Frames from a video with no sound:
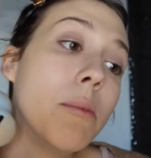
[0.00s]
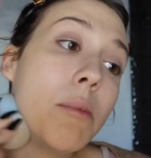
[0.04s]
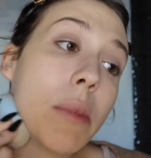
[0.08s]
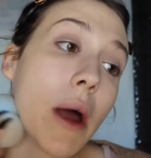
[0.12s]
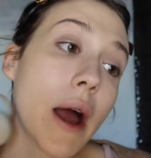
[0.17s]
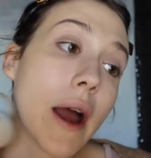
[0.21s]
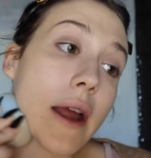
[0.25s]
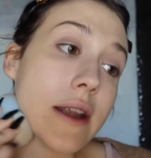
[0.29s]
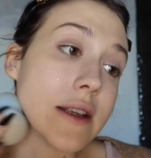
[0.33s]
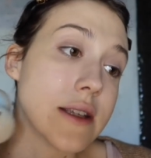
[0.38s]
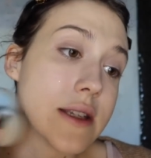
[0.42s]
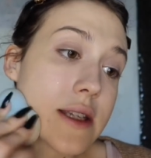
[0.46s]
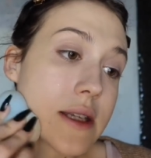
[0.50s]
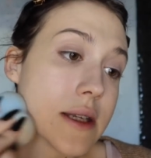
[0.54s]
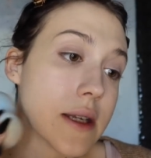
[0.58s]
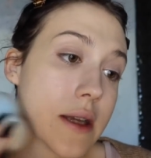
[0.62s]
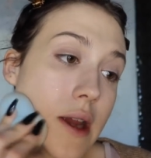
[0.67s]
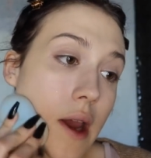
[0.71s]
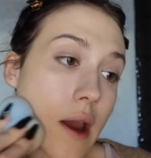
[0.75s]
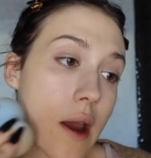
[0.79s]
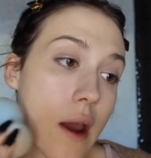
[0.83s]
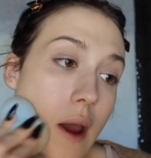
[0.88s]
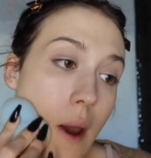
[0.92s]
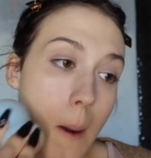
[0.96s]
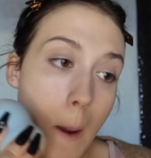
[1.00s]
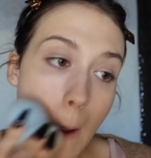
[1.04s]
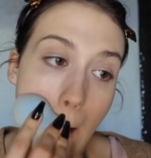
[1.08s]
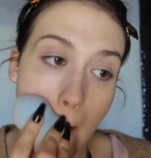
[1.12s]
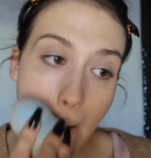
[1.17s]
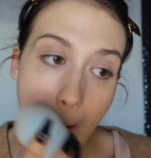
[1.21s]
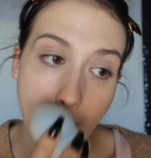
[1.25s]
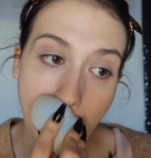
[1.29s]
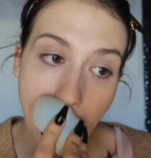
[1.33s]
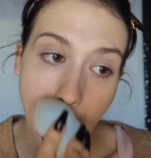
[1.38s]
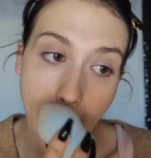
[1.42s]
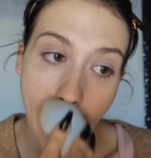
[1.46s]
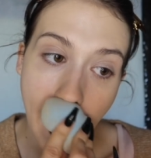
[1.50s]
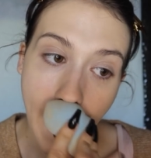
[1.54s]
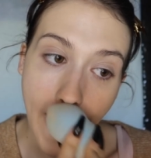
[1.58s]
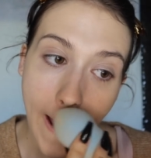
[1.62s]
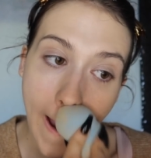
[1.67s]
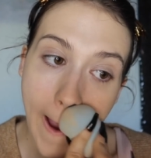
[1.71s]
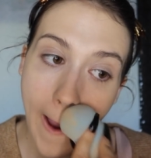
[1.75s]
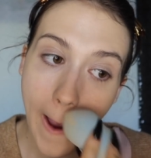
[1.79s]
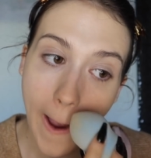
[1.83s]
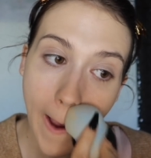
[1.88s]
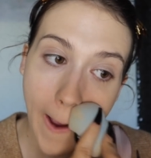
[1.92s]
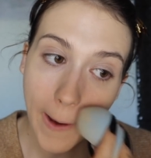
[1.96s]
But
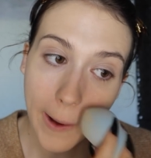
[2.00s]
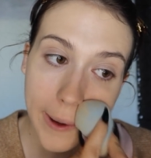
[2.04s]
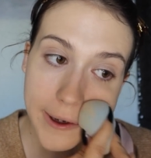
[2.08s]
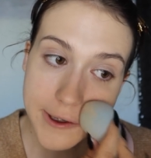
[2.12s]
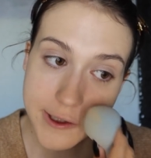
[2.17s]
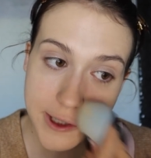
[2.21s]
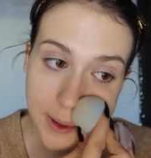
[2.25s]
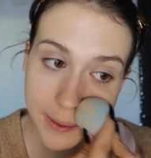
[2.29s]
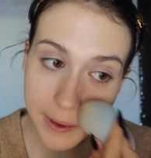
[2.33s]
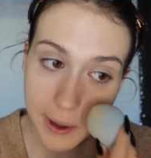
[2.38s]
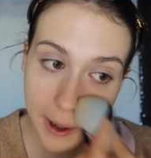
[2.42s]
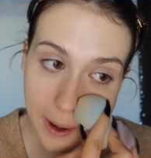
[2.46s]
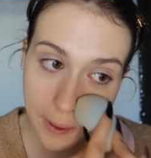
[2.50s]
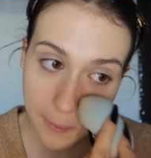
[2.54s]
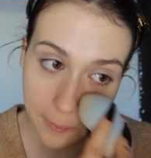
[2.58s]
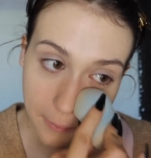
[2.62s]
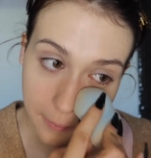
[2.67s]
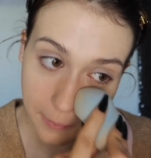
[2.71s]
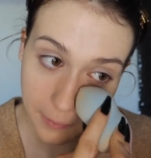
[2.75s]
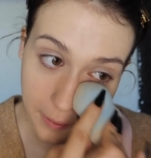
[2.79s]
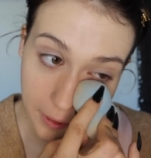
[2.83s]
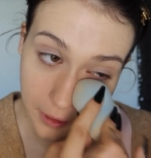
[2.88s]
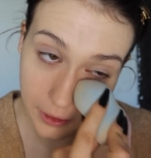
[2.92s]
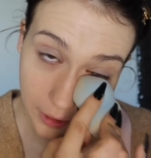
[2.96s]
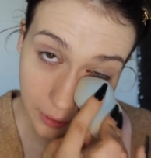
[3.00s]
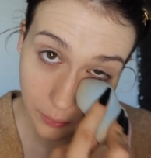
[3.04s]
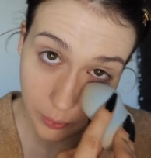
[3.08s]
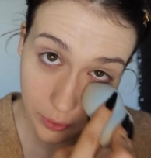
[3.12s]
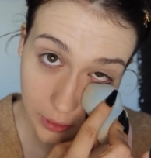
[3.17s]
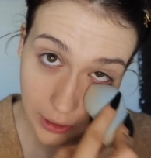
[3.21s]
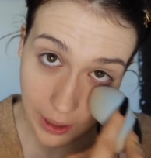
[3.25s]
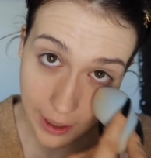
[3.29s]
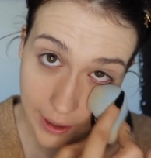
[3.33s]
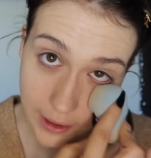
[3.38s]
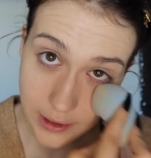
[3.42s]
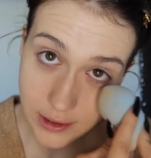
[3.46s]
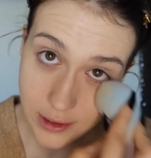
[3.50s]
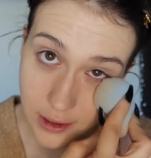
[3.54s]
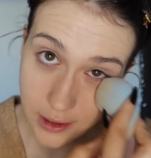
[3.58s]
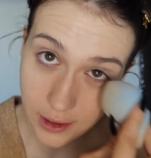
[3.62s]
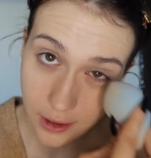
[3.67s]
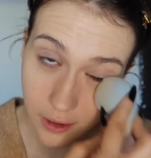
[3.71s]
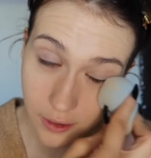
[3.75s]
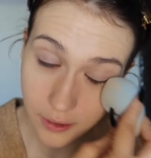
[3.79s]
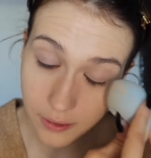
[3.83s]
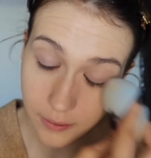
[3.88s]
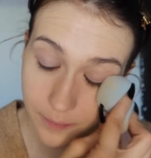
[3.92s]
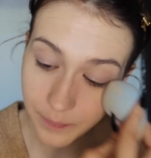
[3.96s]
something I really would like to
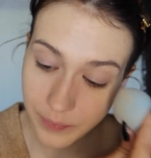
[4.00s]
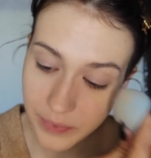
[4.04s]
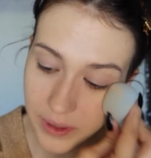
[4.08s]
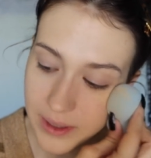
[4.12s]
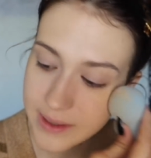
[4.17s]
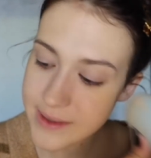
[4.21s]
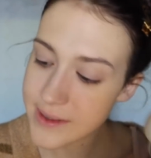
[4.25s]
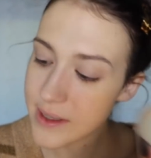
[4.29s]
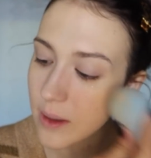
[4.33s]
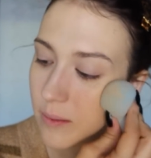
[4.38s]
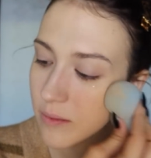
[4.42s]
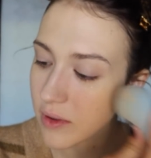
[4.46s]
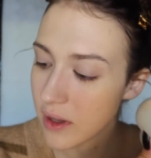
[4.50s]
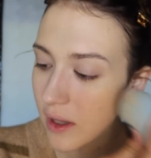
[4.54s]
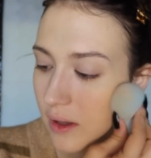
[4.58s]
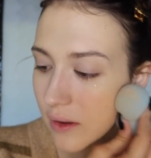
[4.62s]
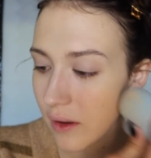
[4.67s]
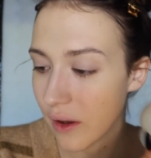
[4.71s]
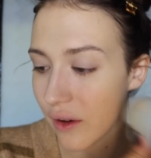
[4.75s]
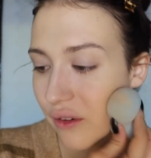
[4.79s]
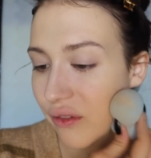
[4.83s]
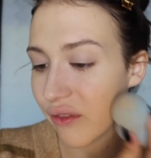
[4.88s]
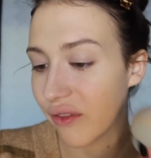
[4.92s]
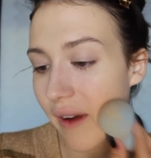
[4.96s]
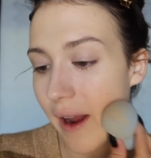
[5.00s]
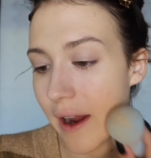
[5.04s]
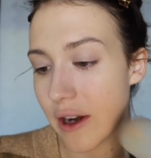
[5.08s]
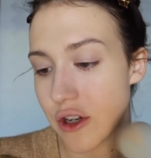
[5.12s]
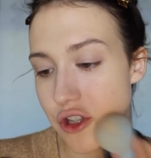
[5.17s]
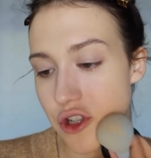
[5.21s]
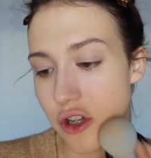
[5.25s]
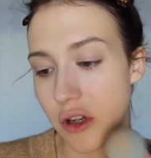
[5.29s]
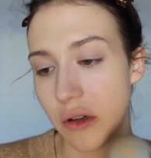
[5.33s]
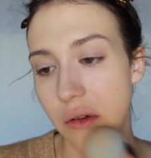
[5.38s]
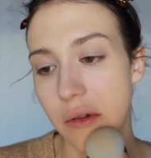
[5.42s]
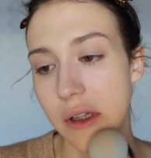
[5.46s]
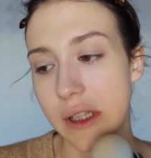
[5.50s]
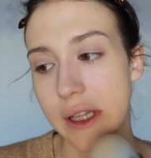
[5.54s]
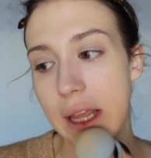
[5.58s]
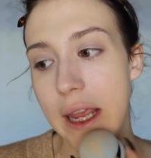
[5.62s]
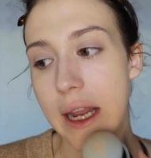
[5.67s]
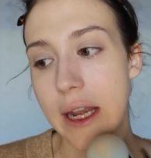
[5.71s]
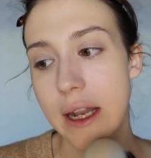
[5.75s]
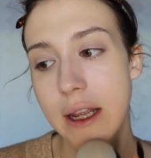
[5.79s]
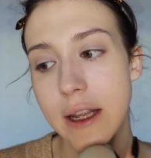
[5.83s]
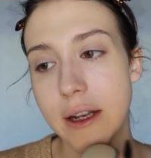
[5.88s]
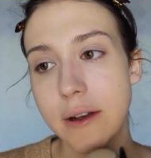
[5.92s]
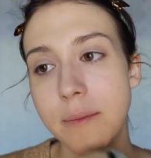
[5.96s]
do is something fashion
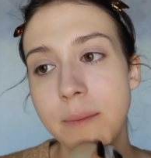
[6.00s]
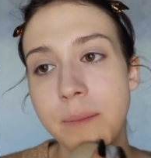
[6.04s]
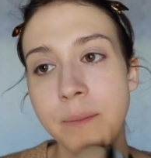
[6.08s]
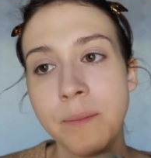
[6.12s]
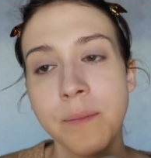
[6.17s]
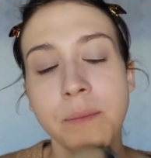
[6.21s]
related.